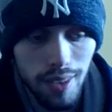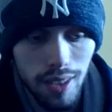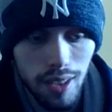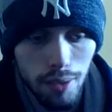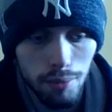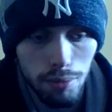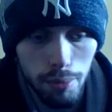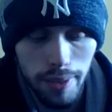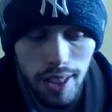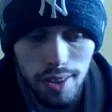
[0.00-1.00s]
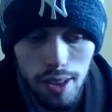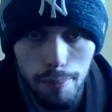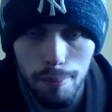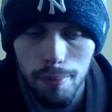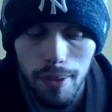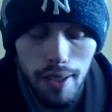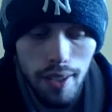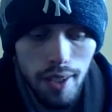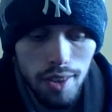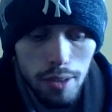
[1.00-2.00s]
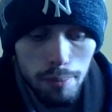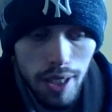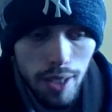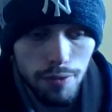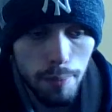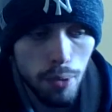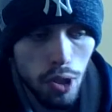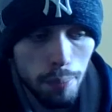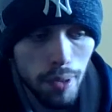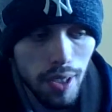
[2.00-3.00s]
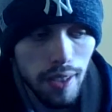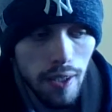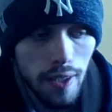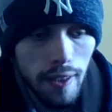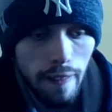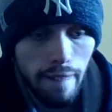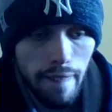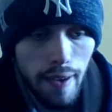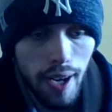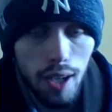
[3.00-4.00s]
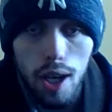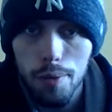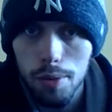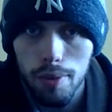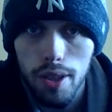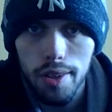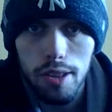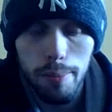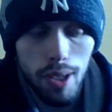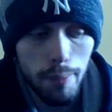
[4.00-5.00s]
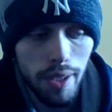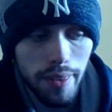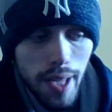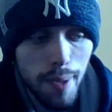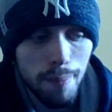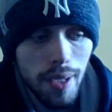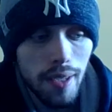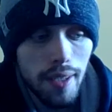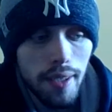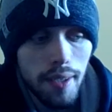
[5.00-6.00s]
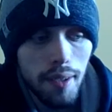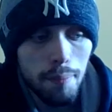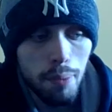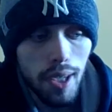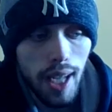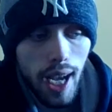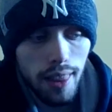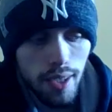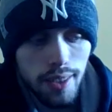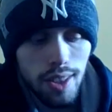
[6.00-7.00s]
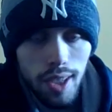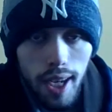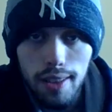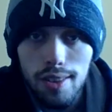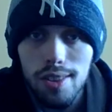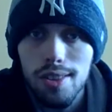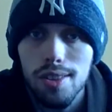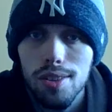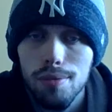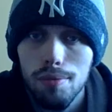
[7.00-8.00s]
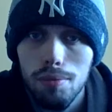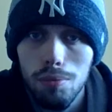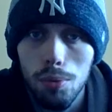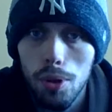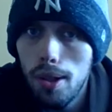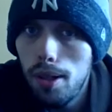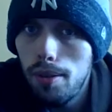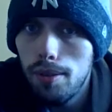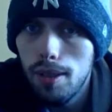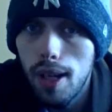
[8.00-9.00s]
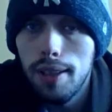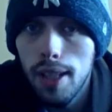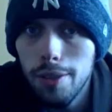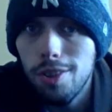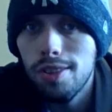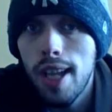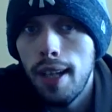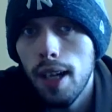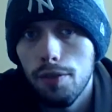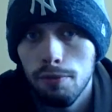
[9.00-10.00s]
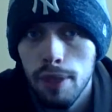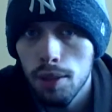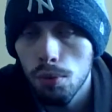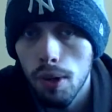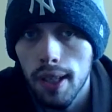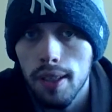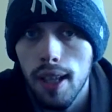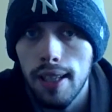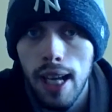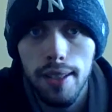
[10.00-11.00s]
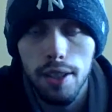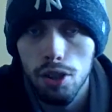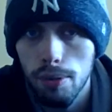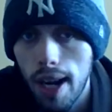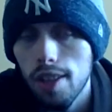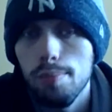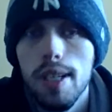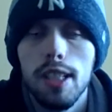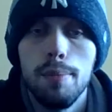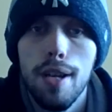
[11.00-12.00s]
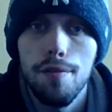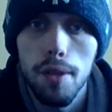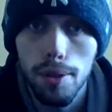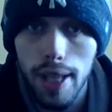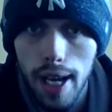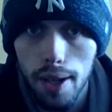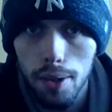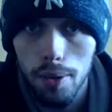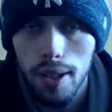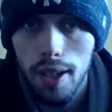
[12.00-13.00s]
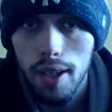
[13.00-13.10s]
when we get to Monday Night Football, but I'll have some thoughts about them. But I thought the Titans were another standout from week one, and how they harassed Baker Mayfield, how